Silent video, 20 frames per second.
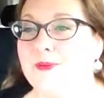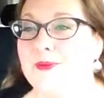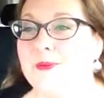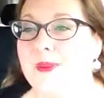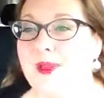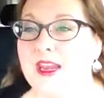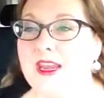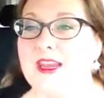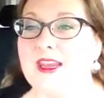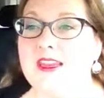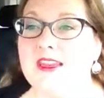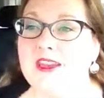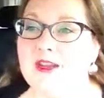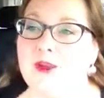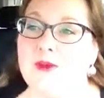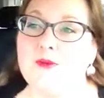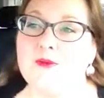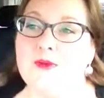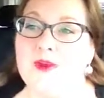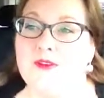but, you
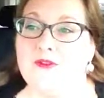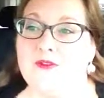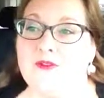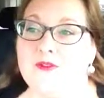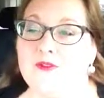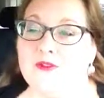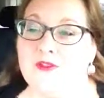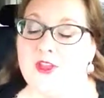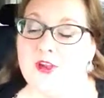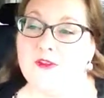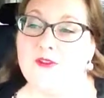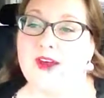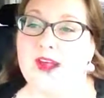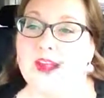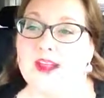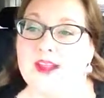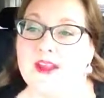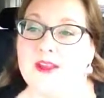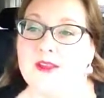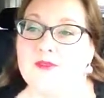know, if they're
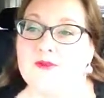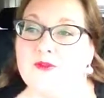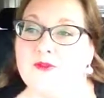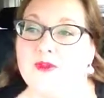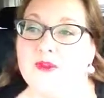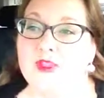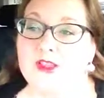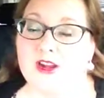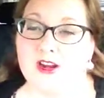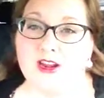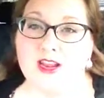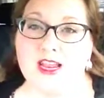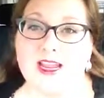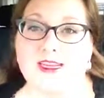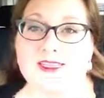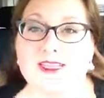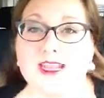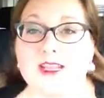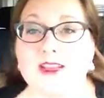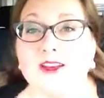writing it for their
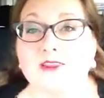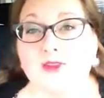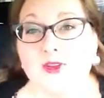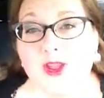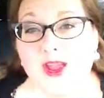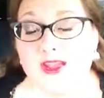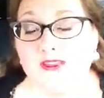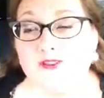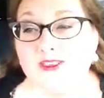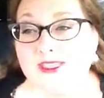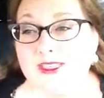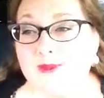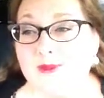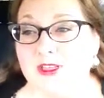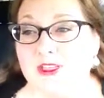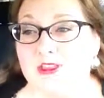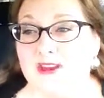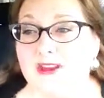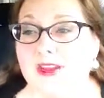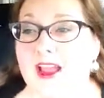clientele, and if you have
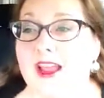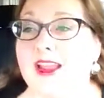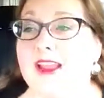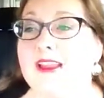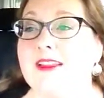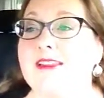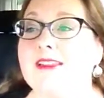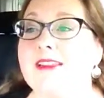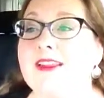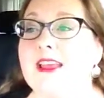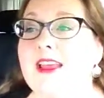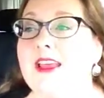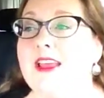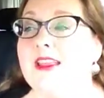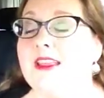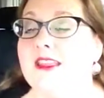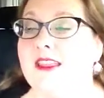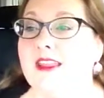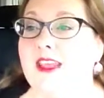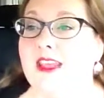similar clients,
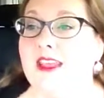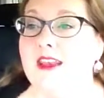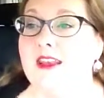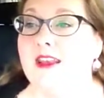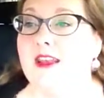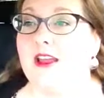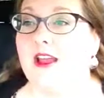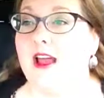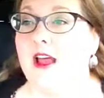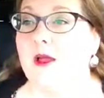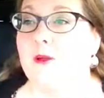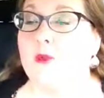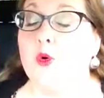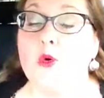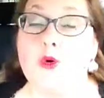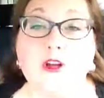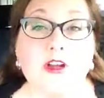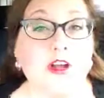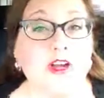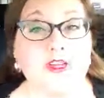then,
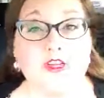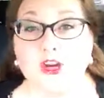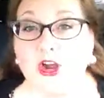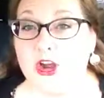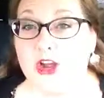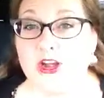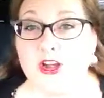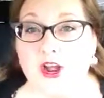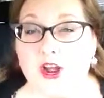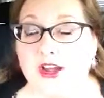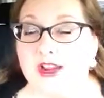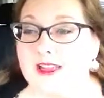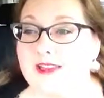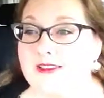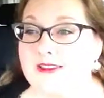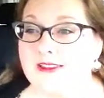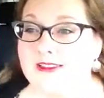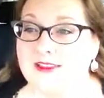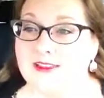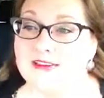or a target
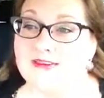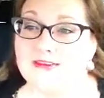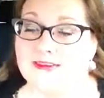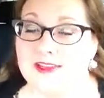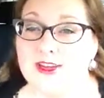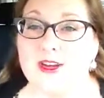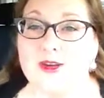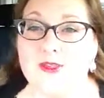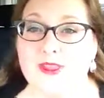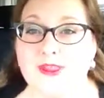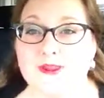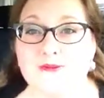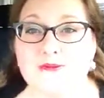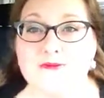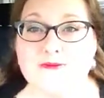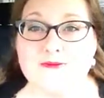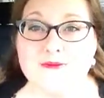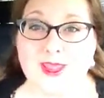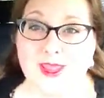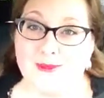audience, then, you know, that
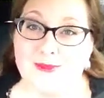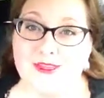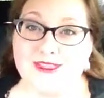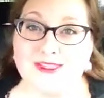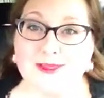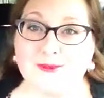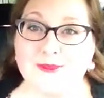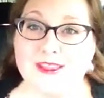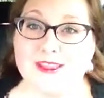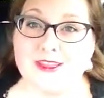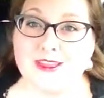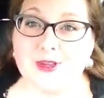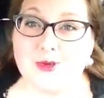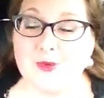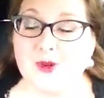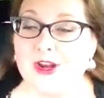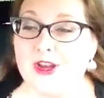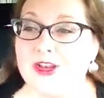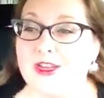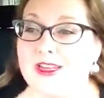may be something that you
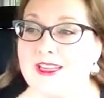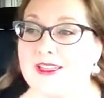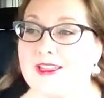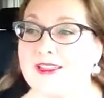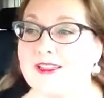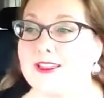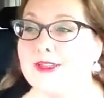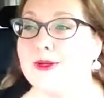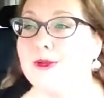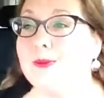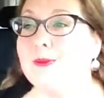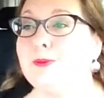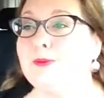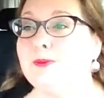want to look into.